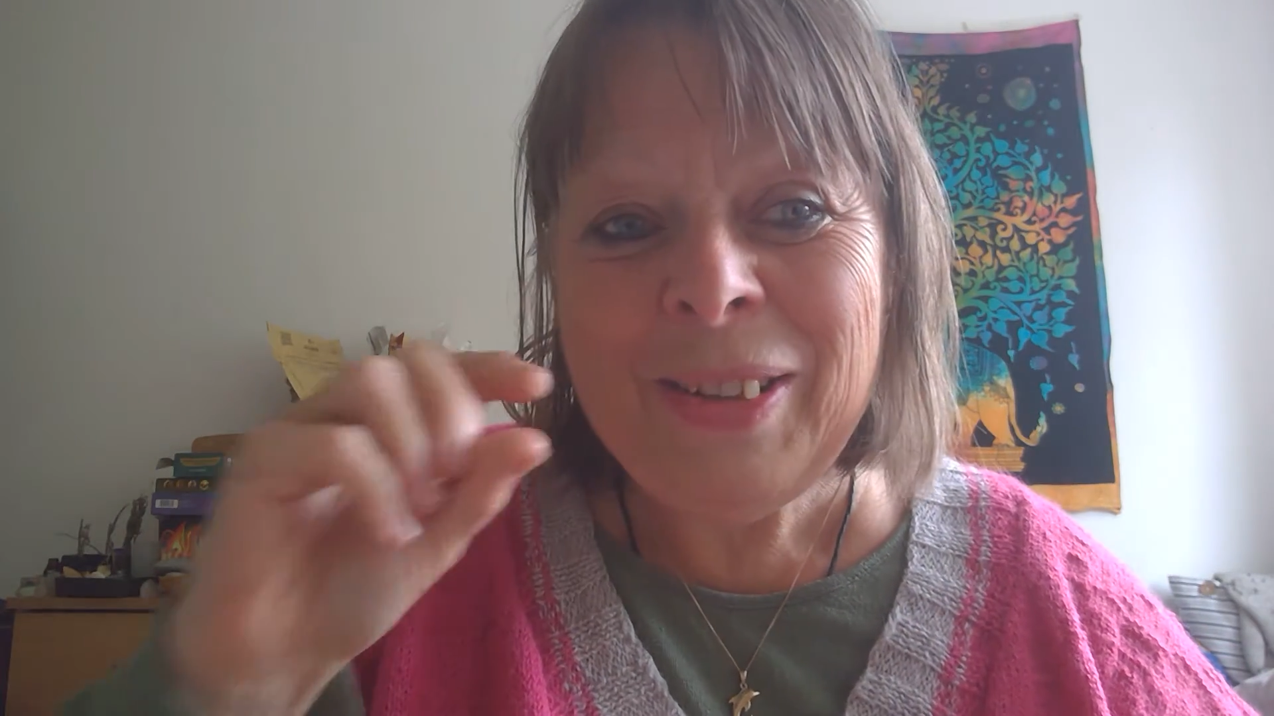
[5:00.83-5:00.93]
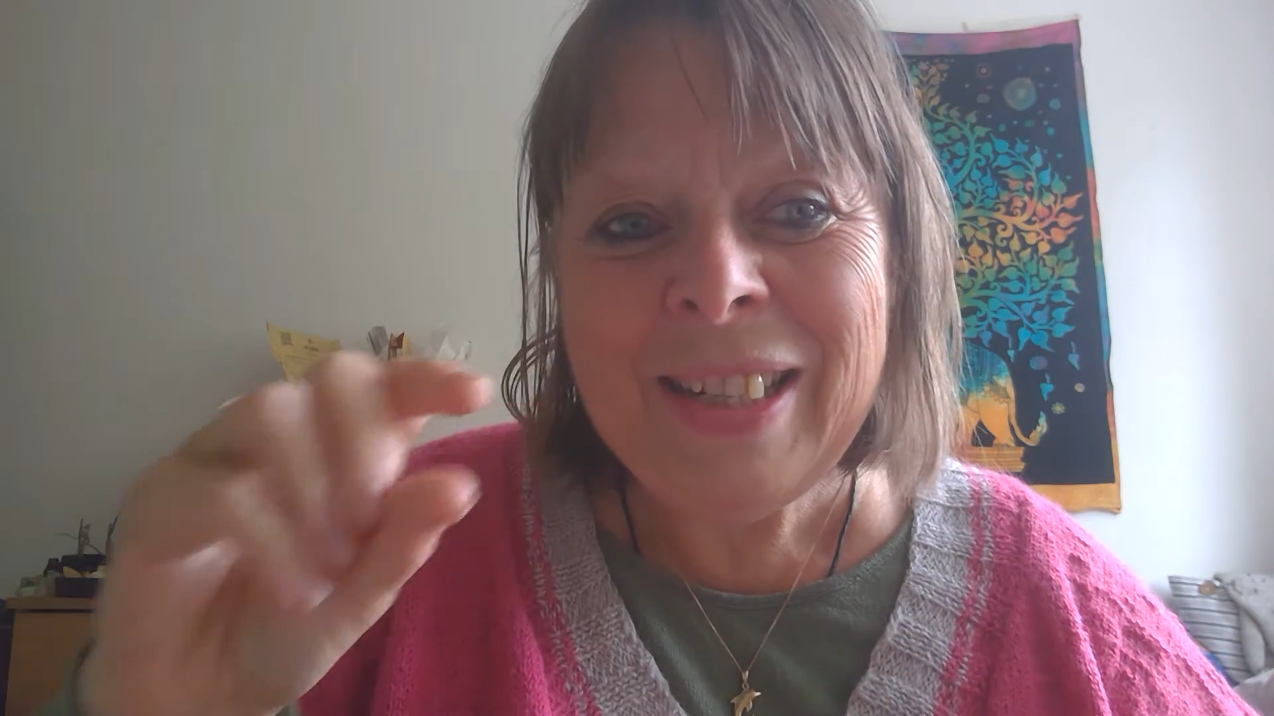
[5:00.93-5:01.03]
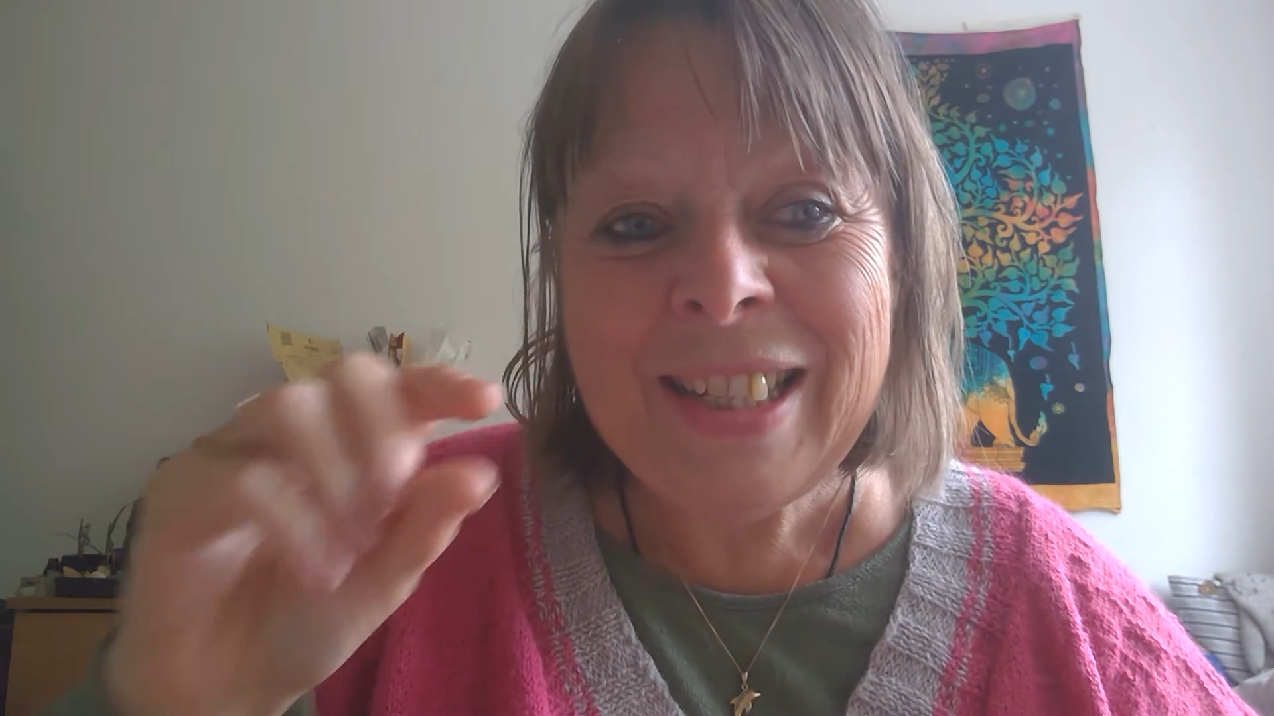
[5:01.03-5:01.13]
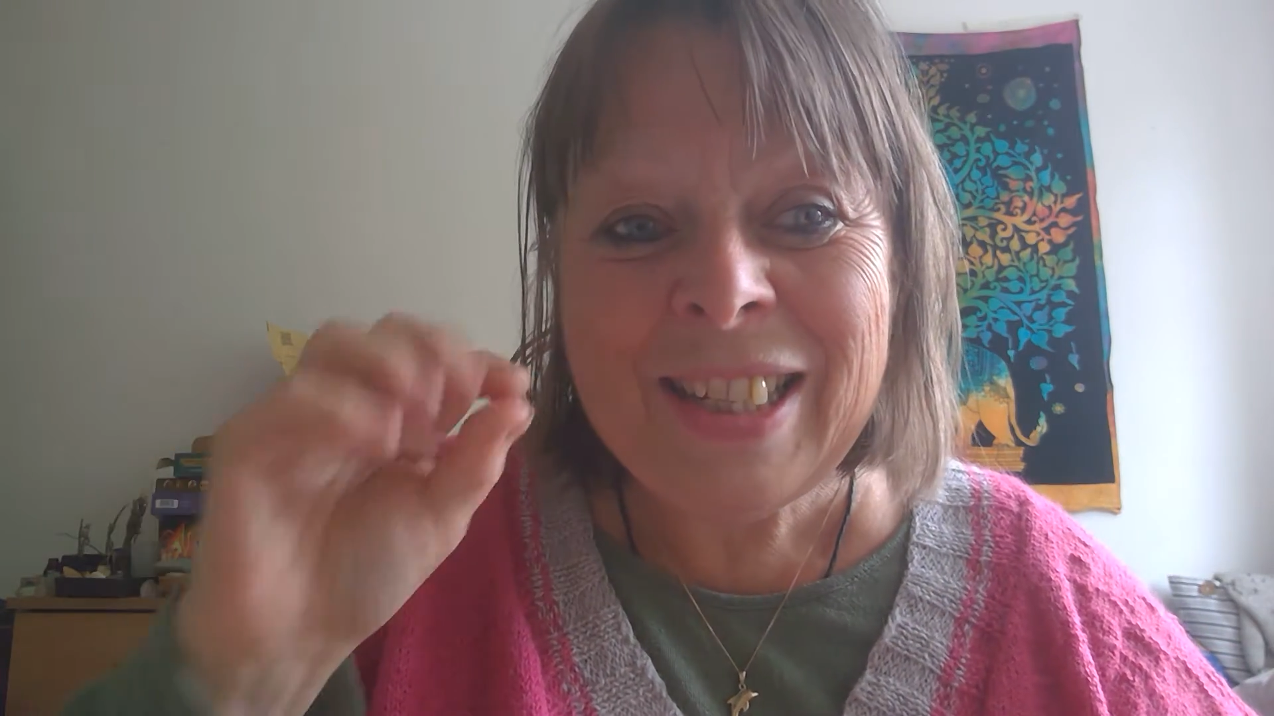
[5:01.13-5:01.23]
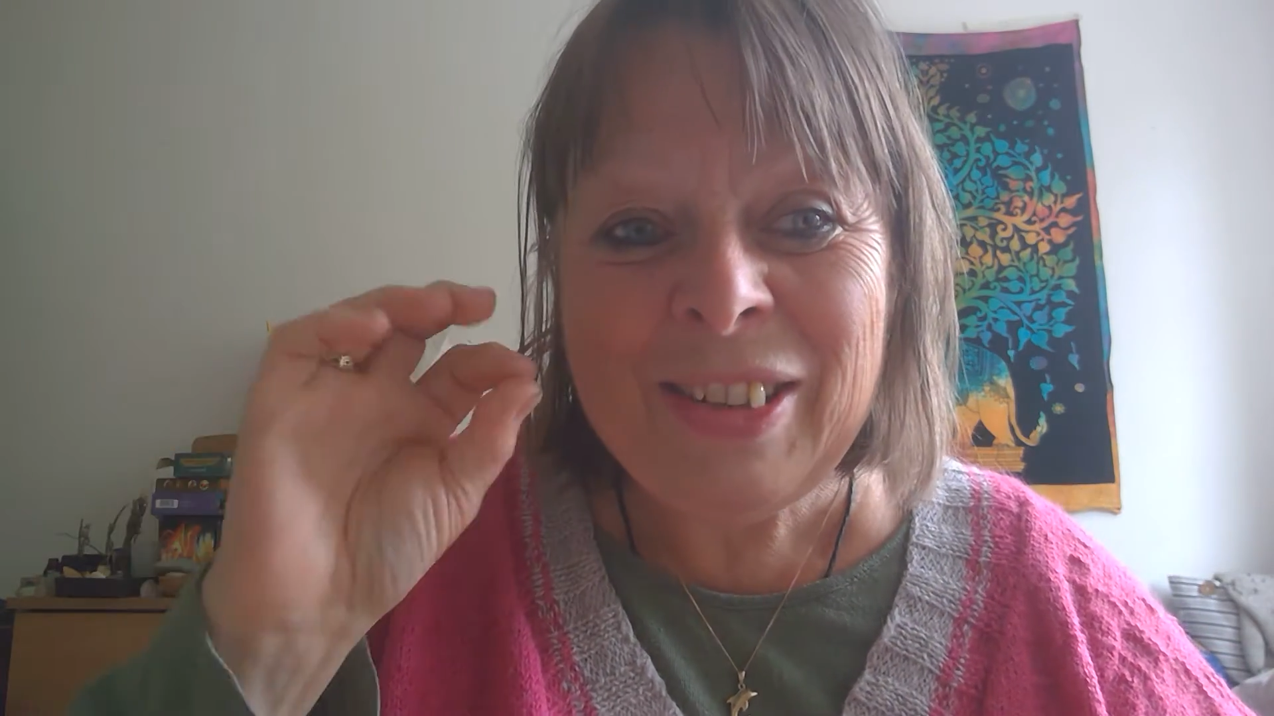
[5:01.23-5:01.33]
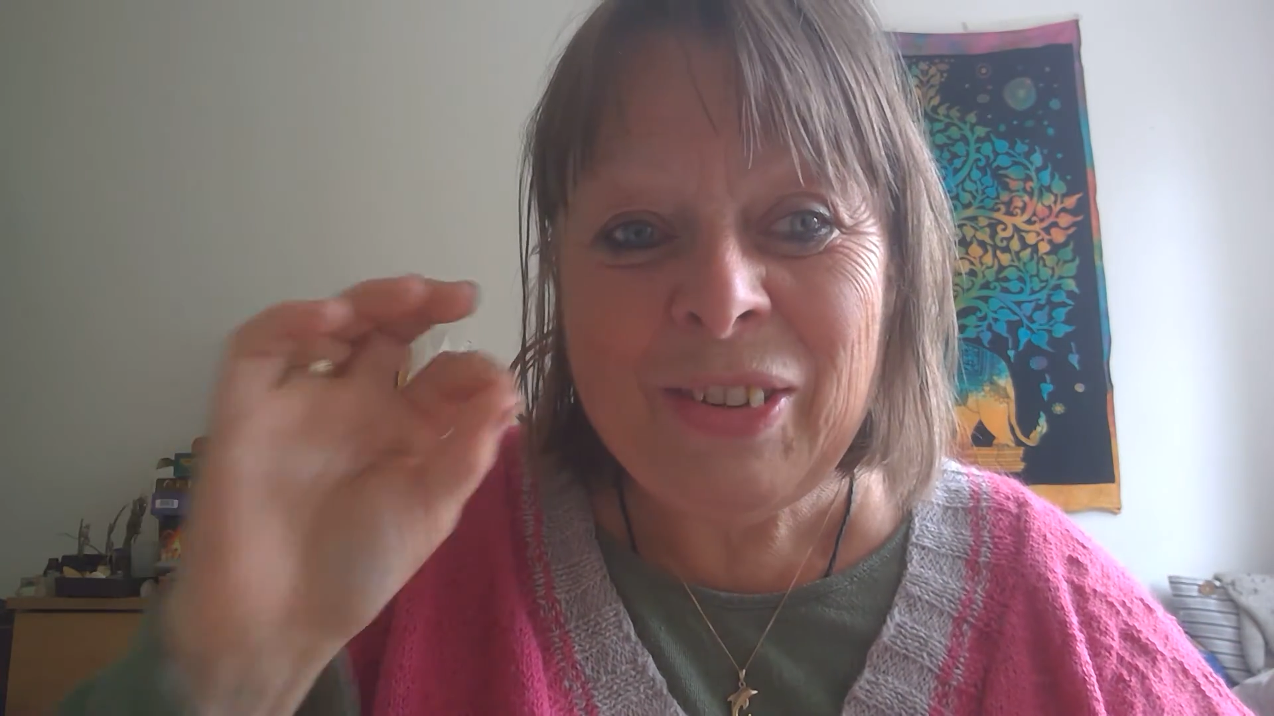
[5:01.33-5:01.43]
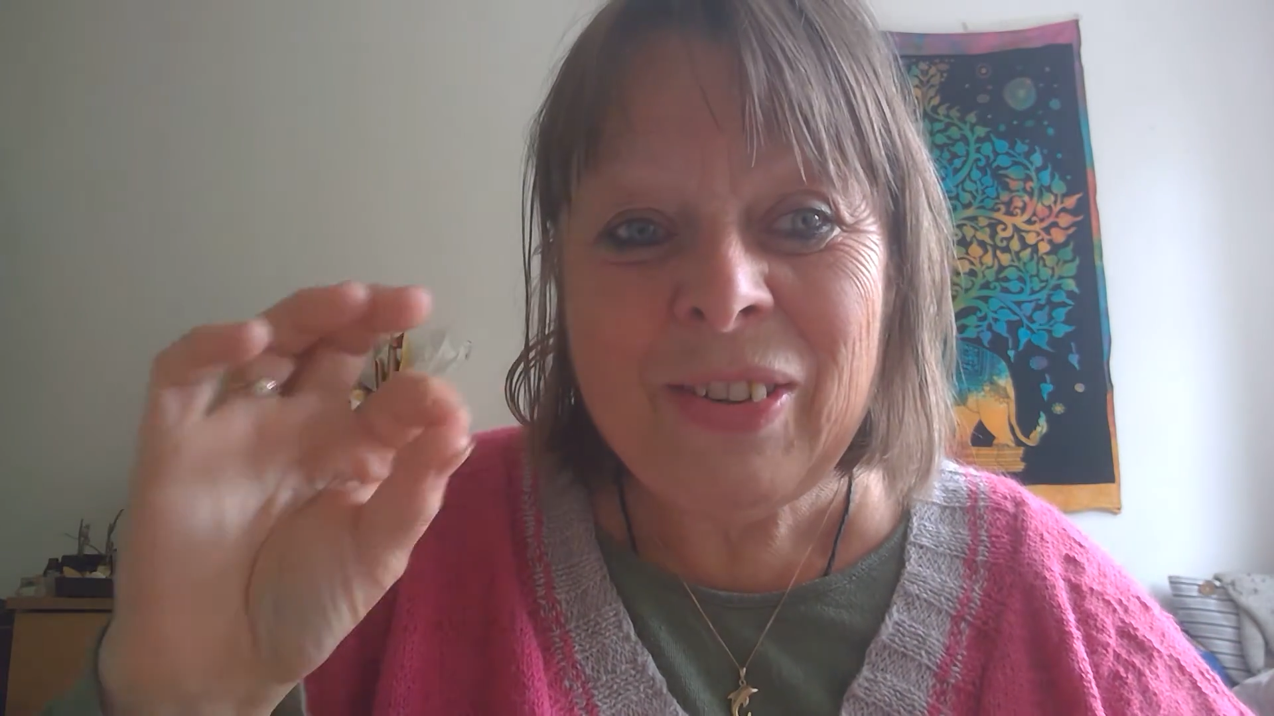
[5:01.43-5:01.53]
listen or